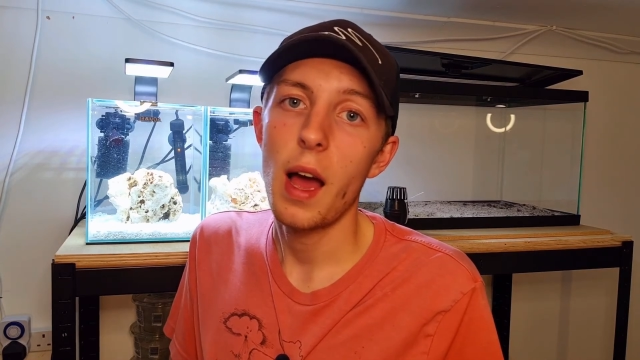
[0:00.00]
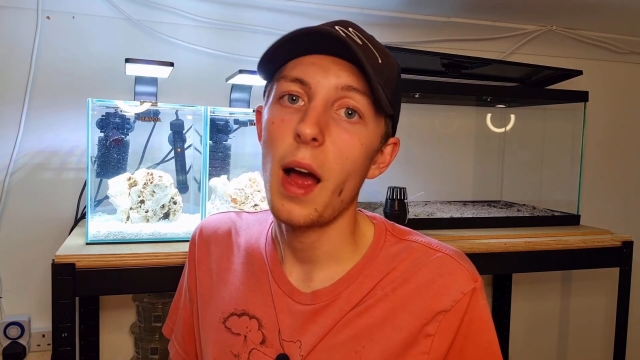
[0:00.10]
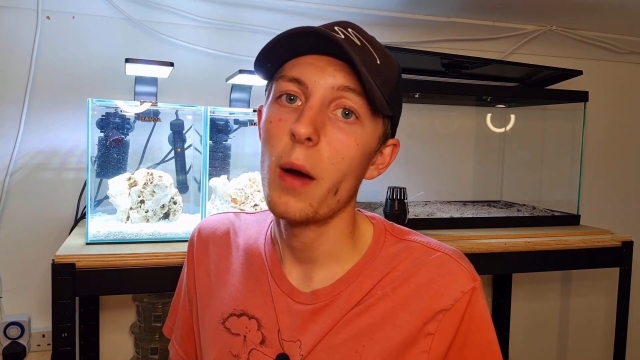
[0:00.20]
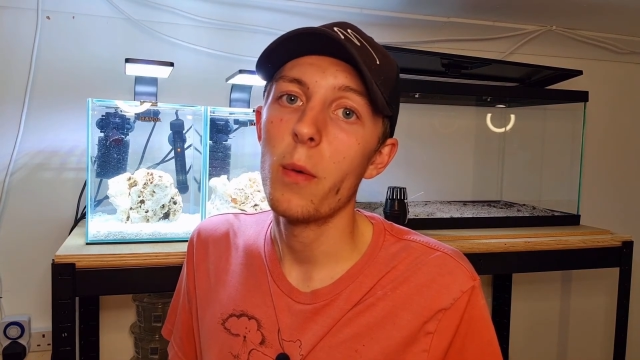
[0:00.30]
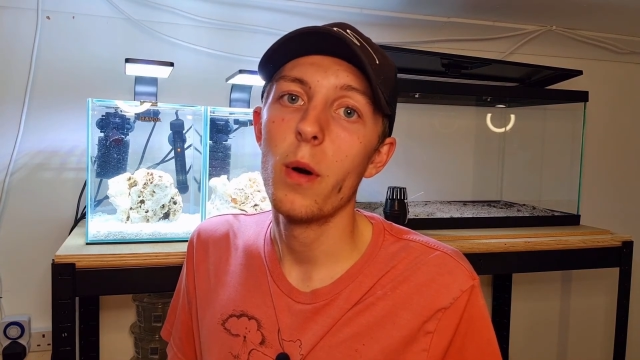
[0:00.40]

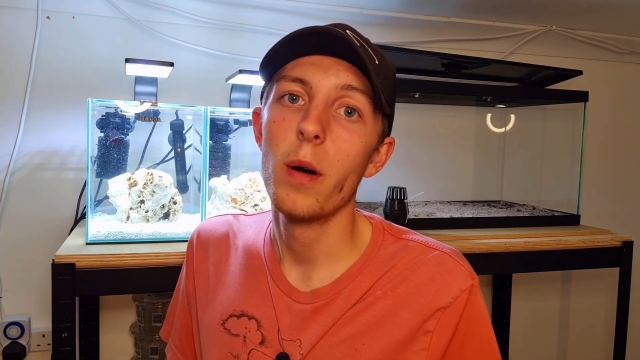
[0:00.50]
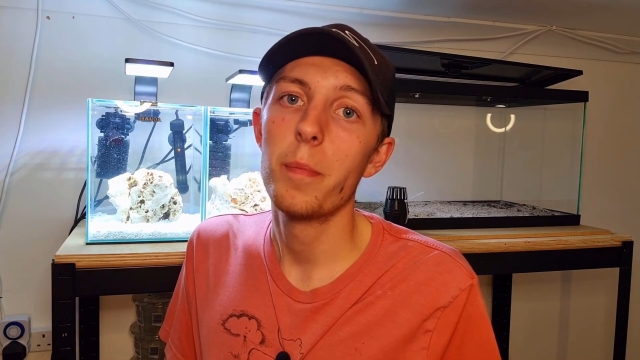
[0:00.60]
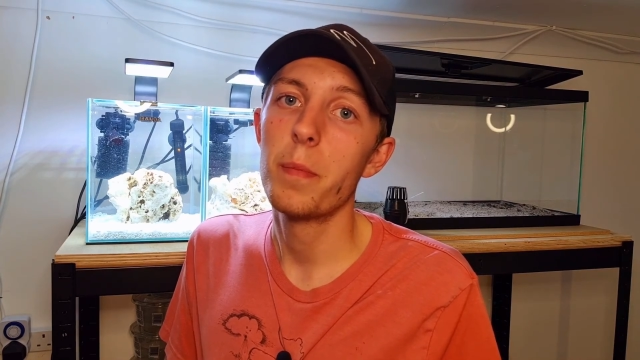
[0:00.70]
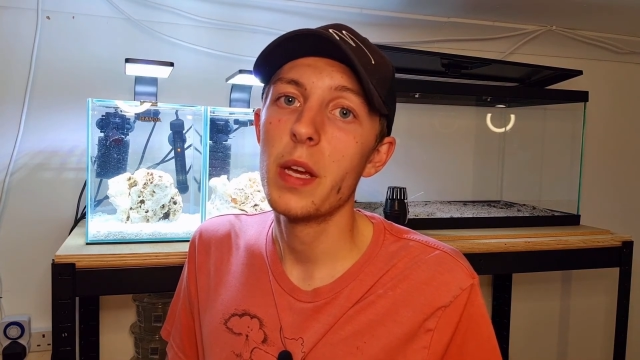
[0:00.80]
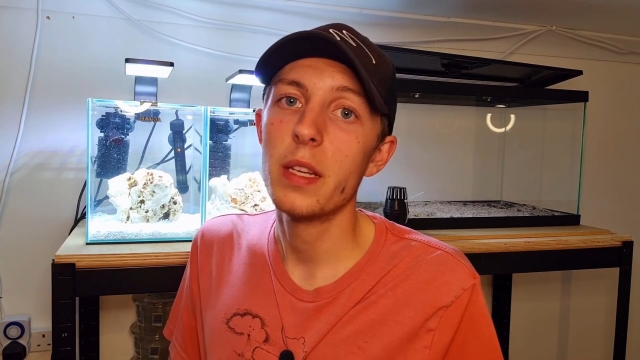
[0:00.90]

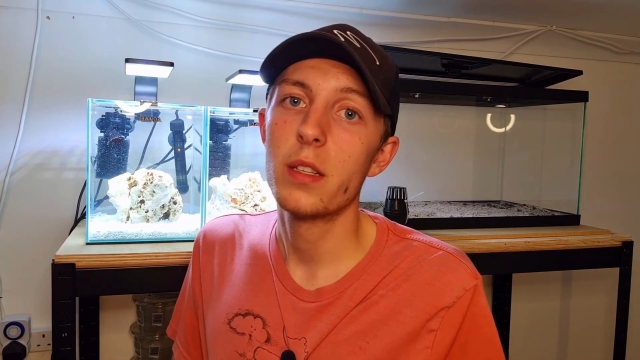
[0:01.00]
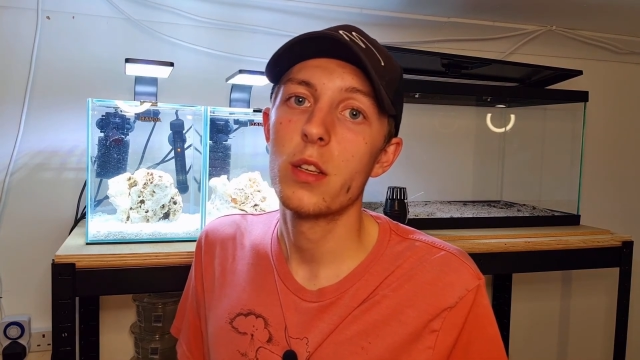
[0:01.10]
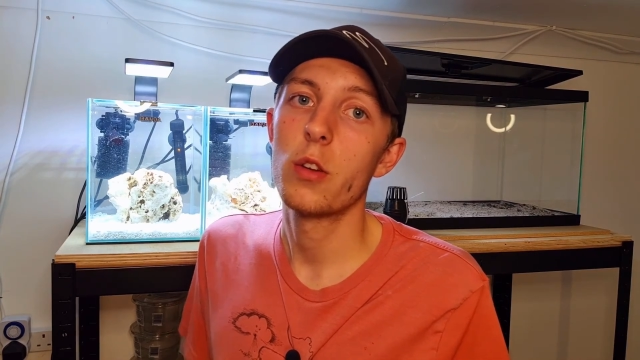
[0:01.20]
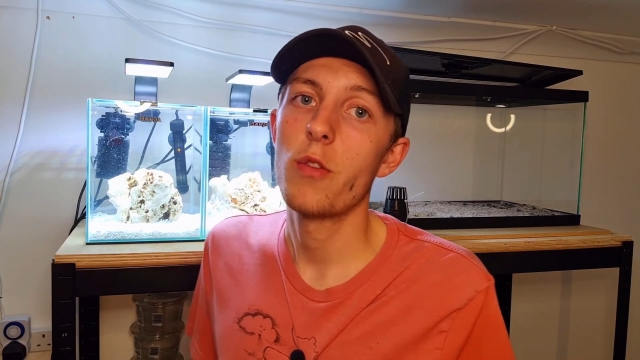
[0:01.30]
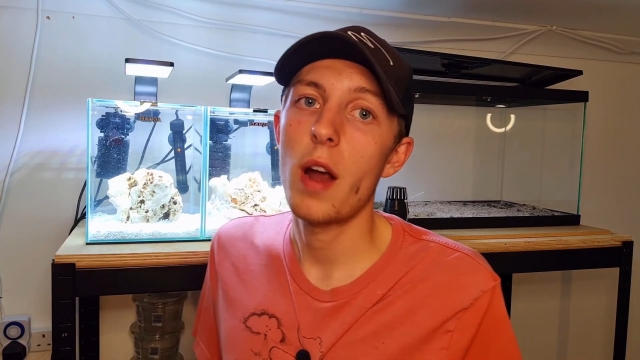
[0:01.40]
our
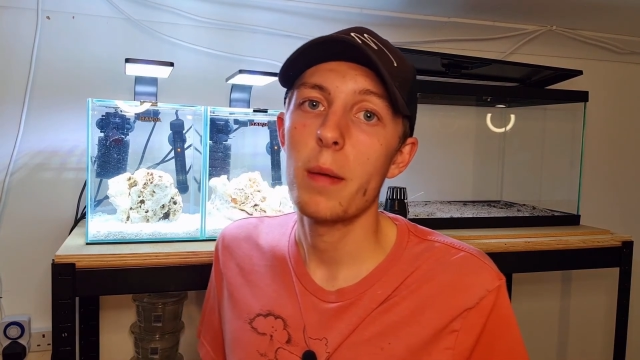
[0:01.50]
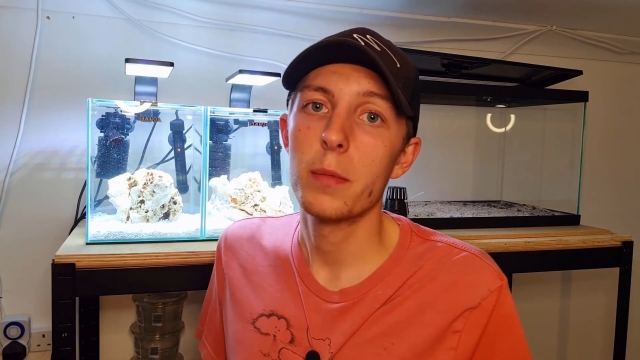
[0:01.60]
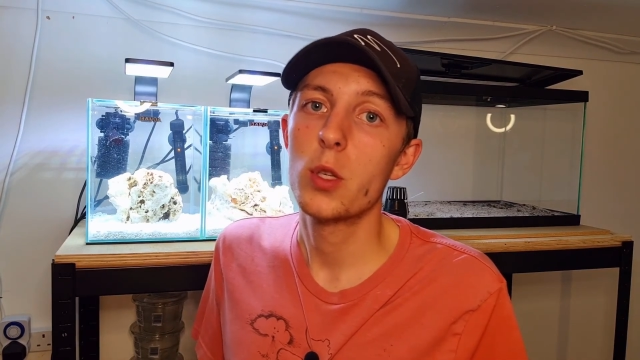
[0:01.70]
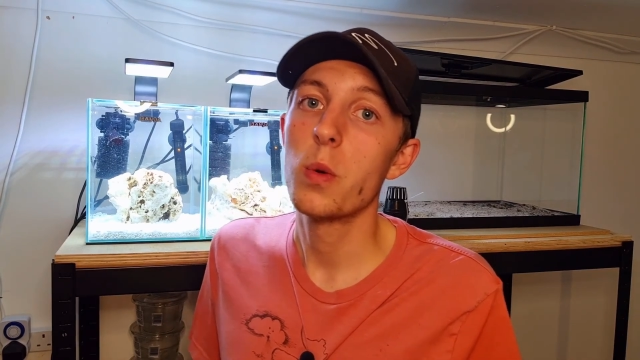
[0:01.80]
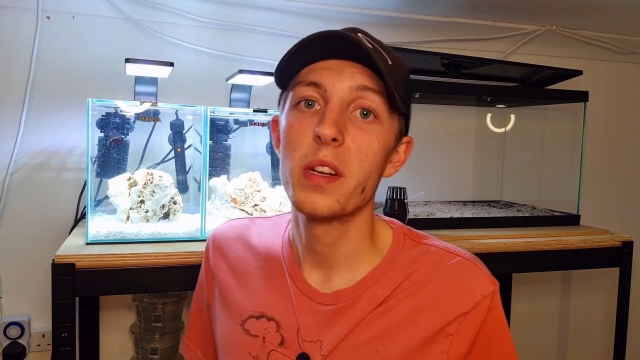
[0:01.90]

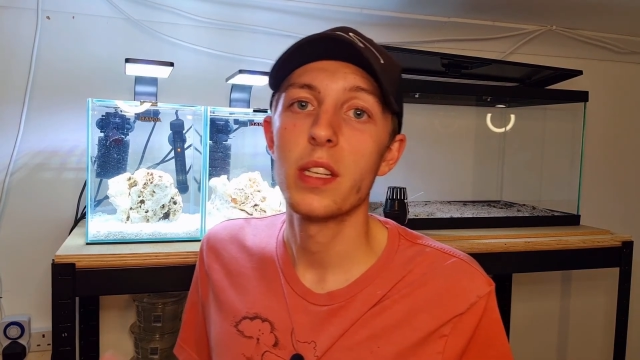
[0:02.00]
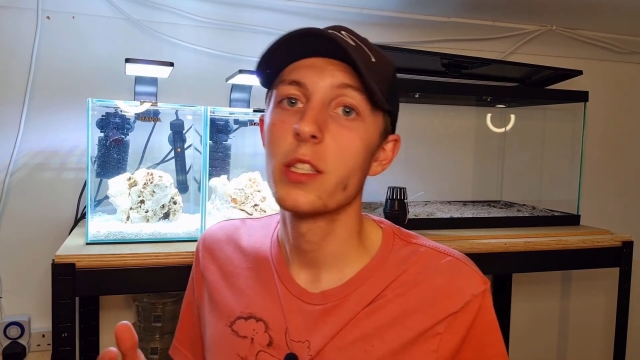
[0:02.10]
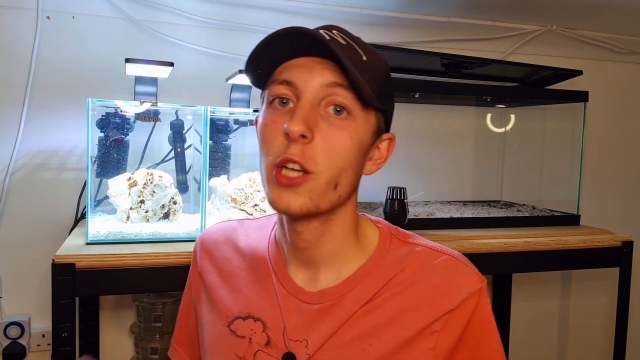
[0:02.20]
Instagram, Twitter.